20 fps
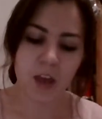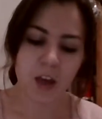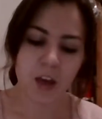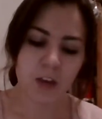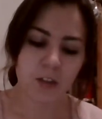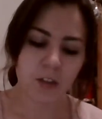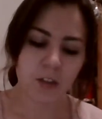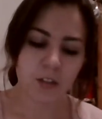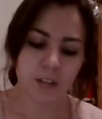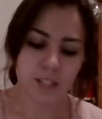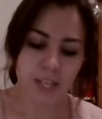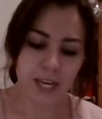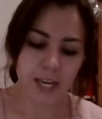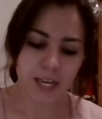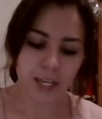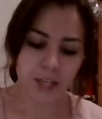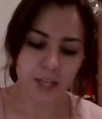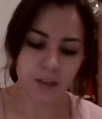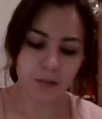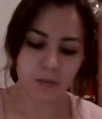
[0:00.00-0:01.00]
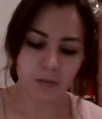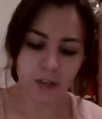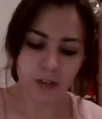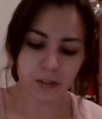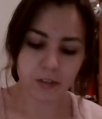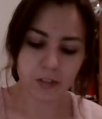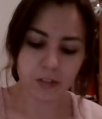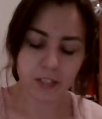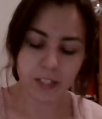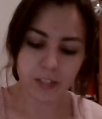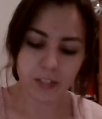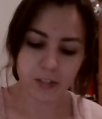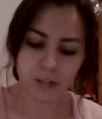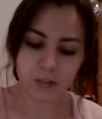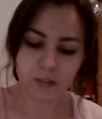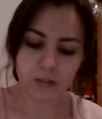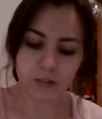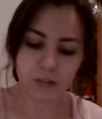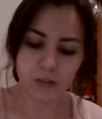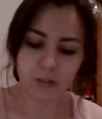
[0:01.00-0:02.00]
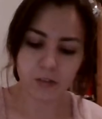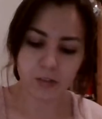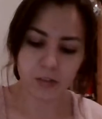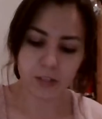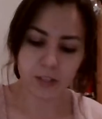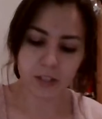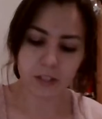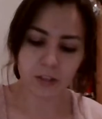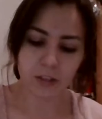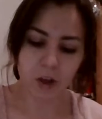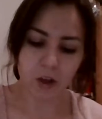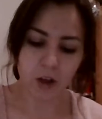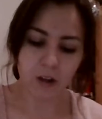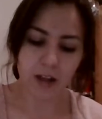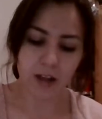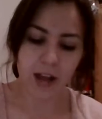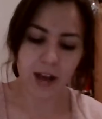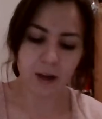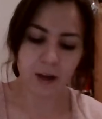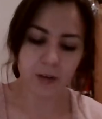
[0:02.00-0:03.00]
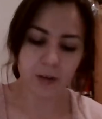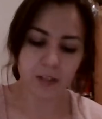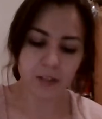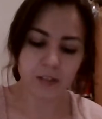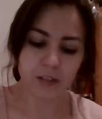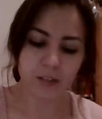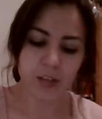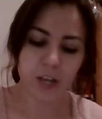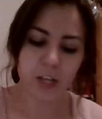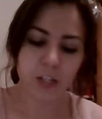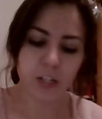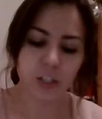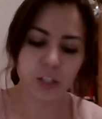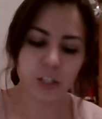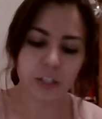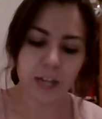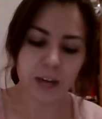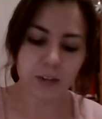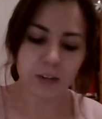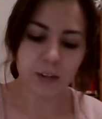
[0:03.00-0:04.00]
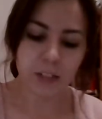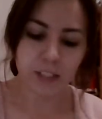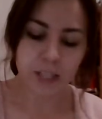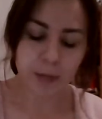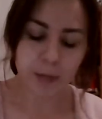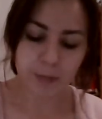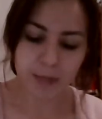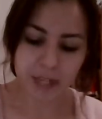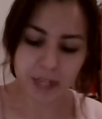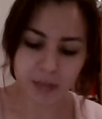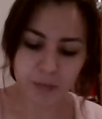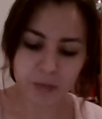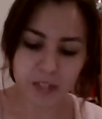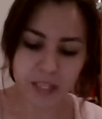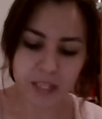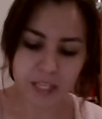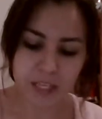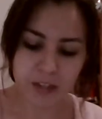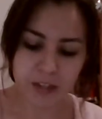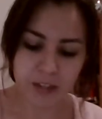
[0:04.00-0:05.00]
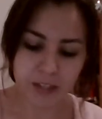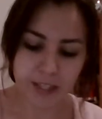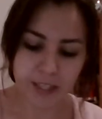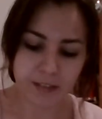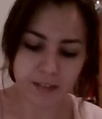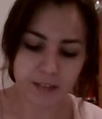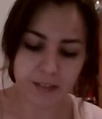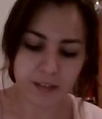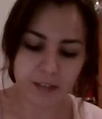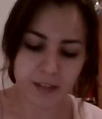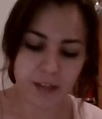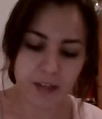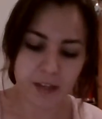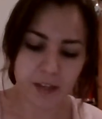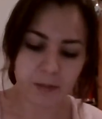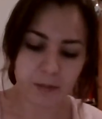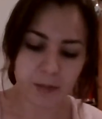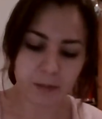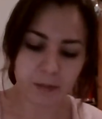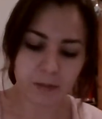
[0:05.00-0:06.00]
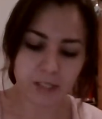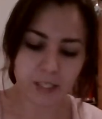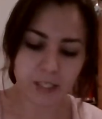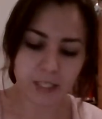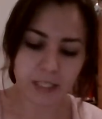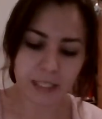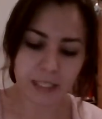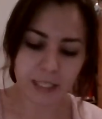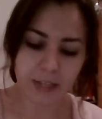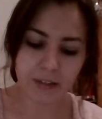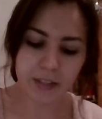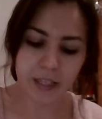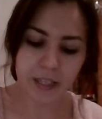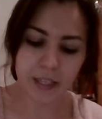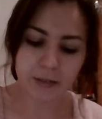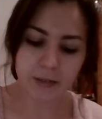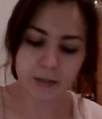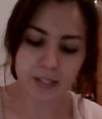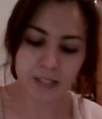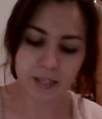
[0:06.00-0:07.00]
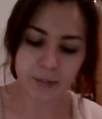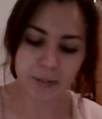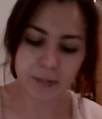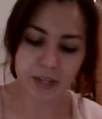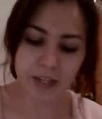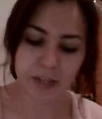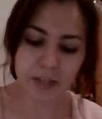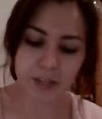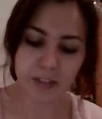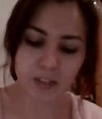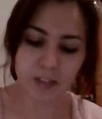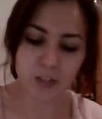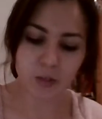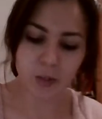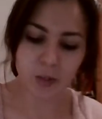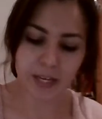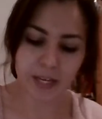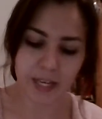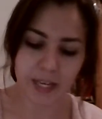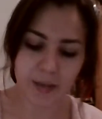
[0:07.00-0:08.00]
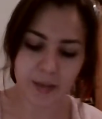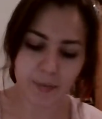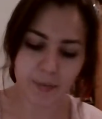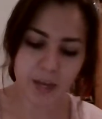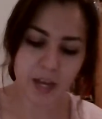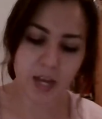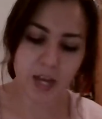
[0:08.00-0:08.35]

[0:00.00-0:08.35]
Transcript: Though the tyke had wriggled and dozed during the long hours, she now looked up at him with eagerness, and when it was clear that he was summoning her to join him,